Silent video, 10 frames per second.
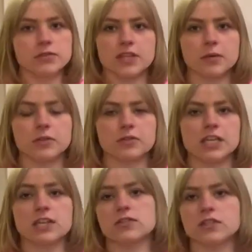
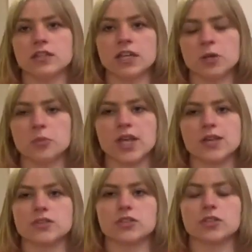amputees need a
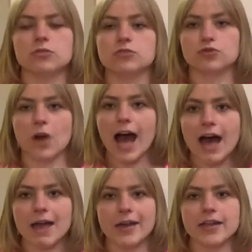place to
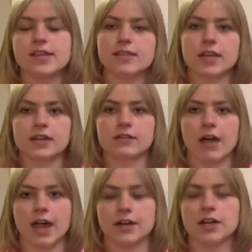dry their
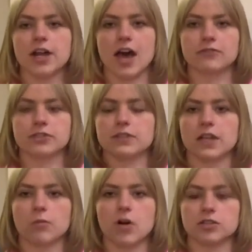liner after
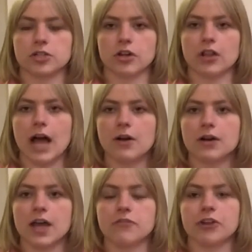they wash it all
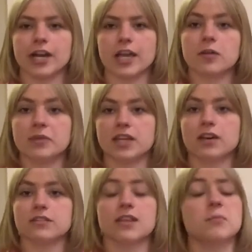out every day,
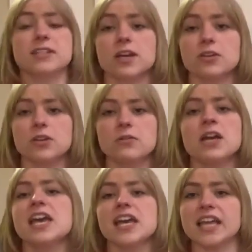because let me tell you,